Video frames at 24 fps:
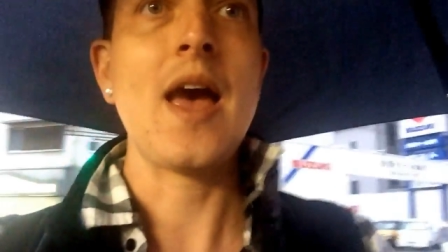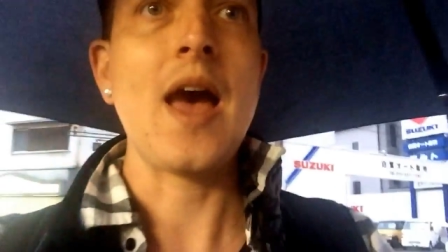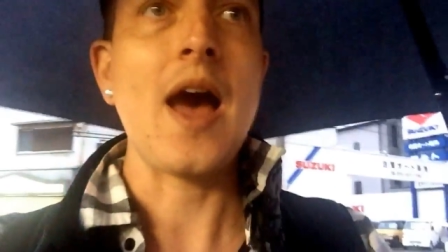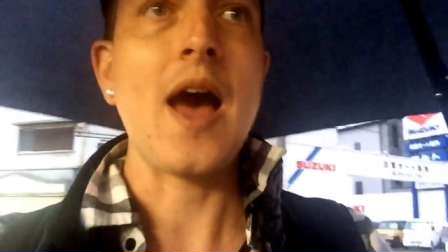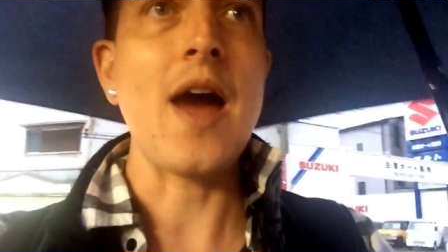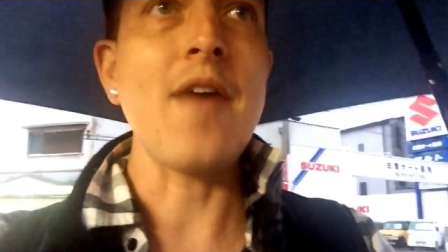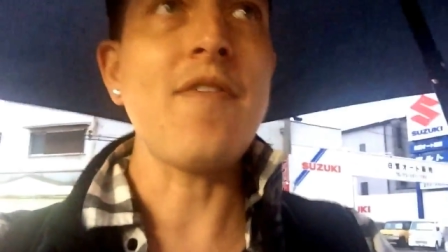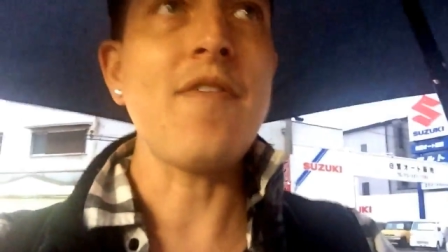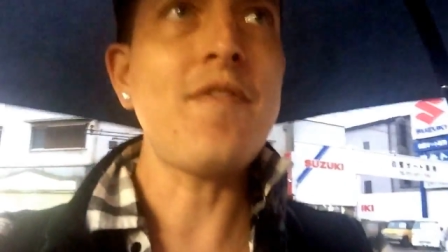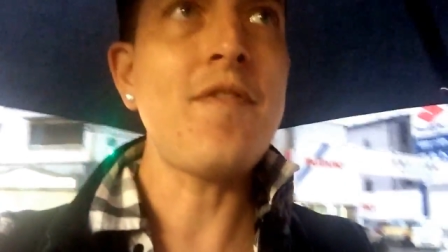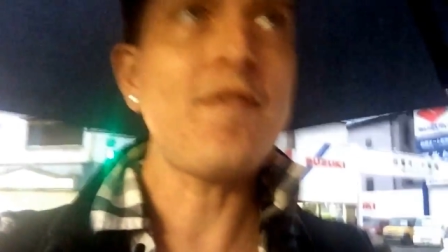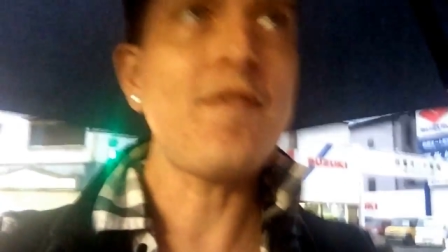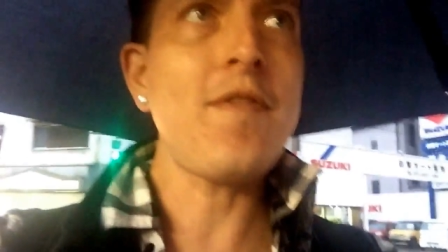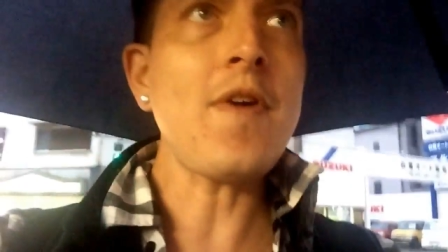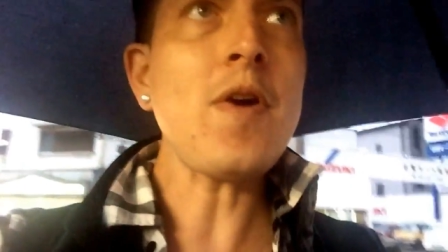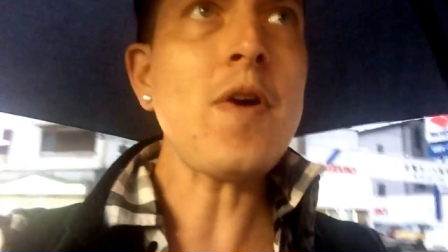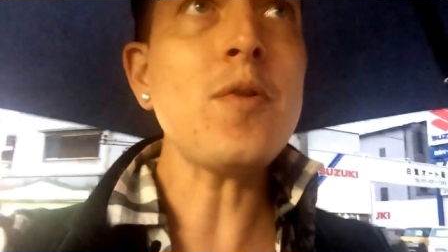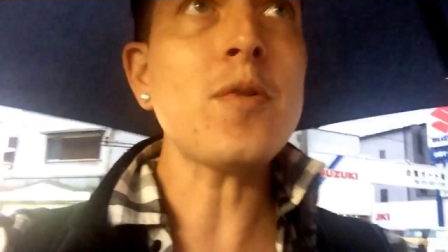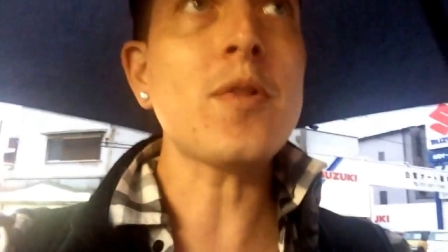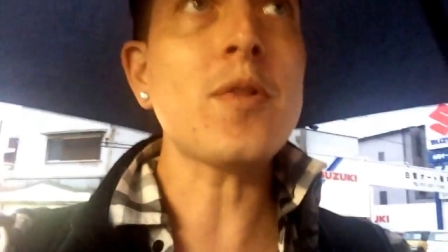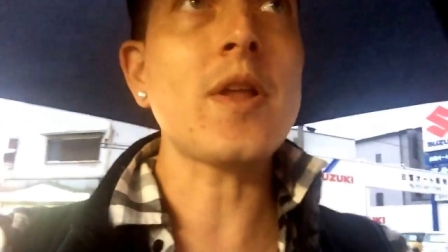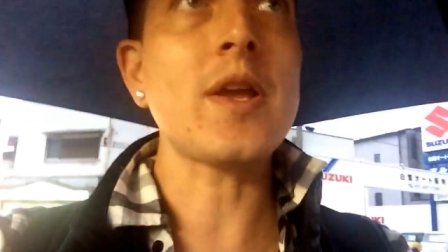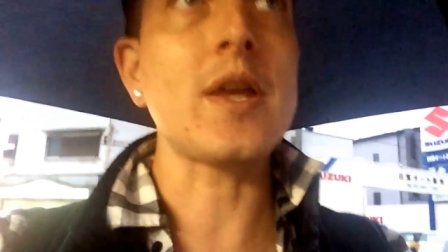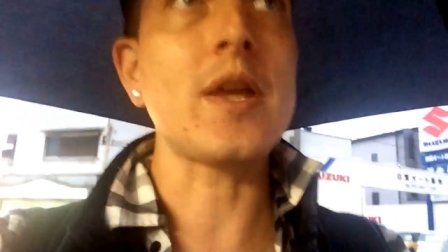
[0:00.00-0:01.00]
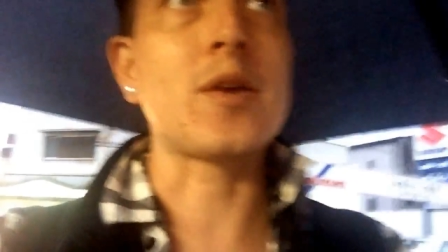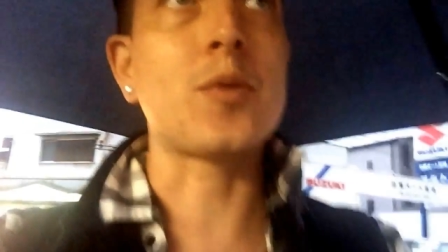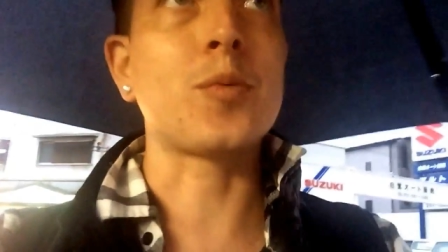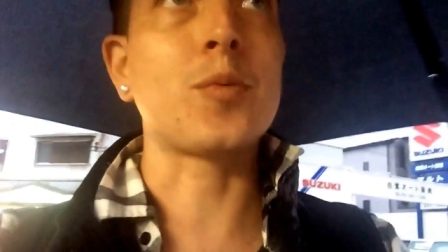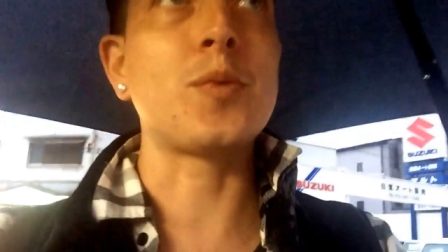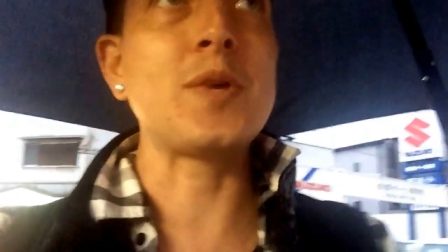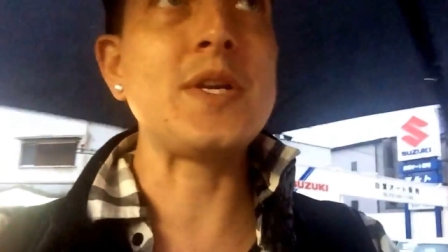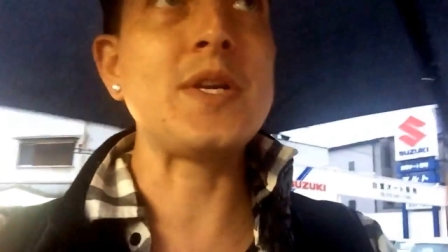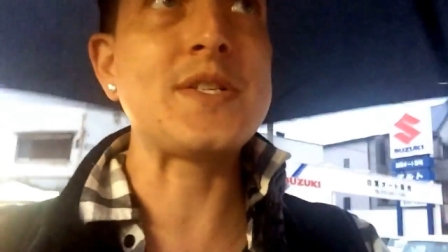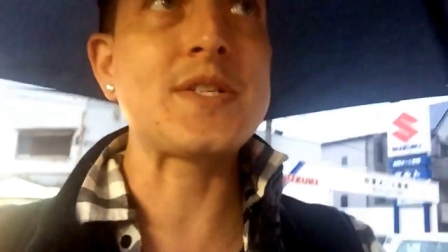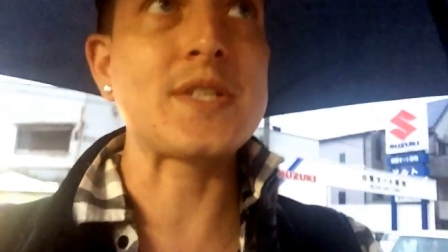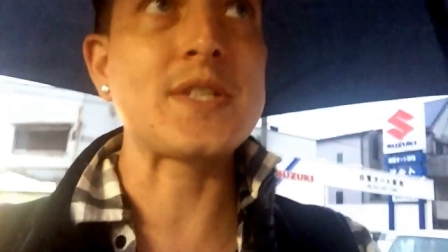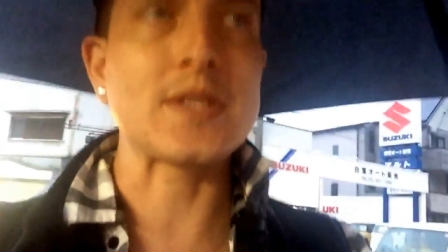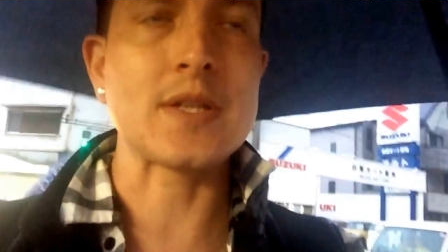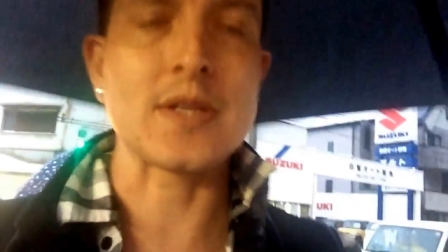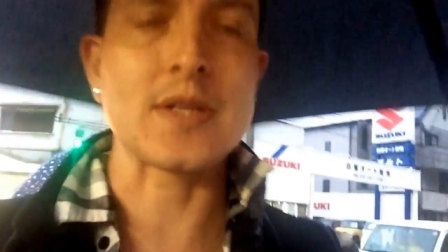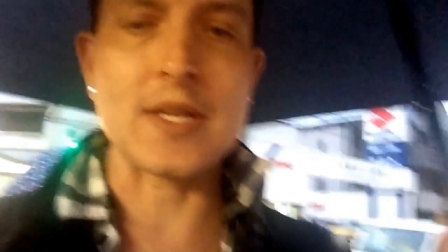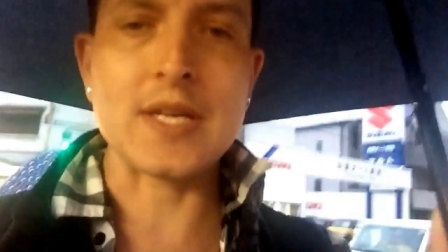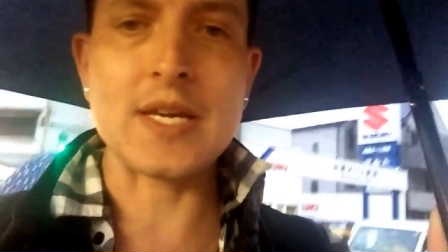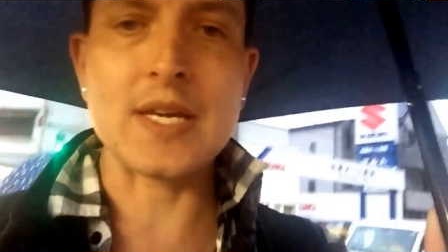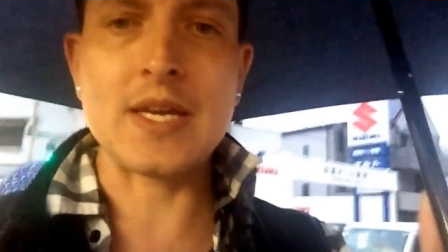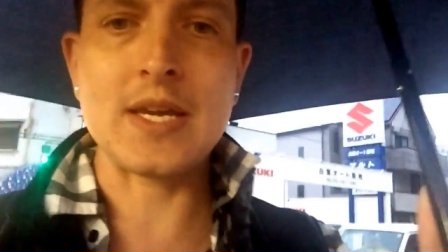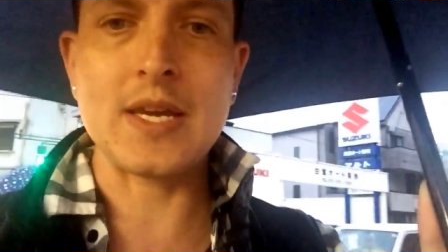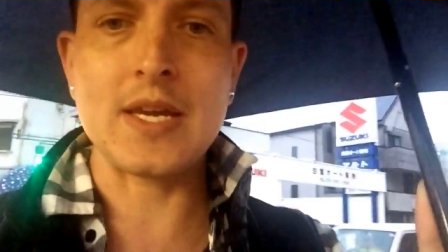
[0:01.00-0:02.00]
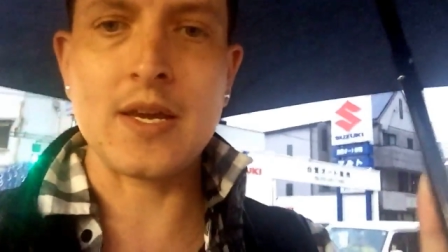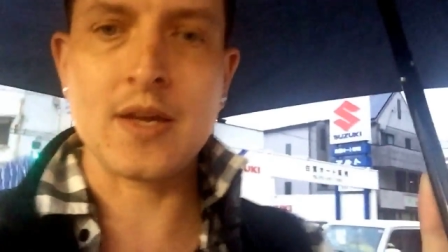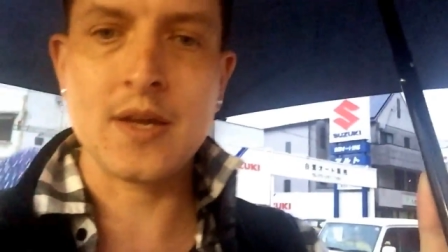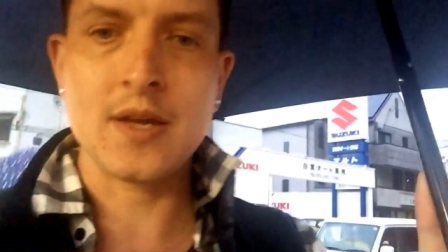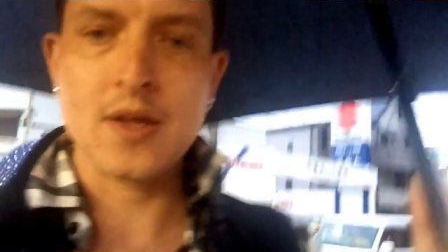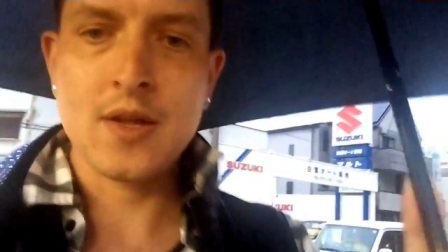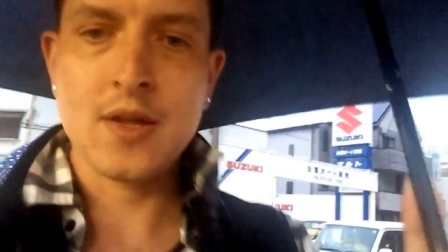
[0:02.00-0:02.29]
I felt like recently